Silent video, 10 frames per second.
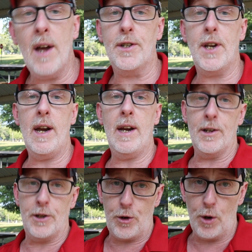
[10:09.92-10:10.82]
I say
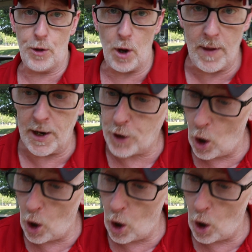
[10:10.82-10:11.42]
as the truth on this.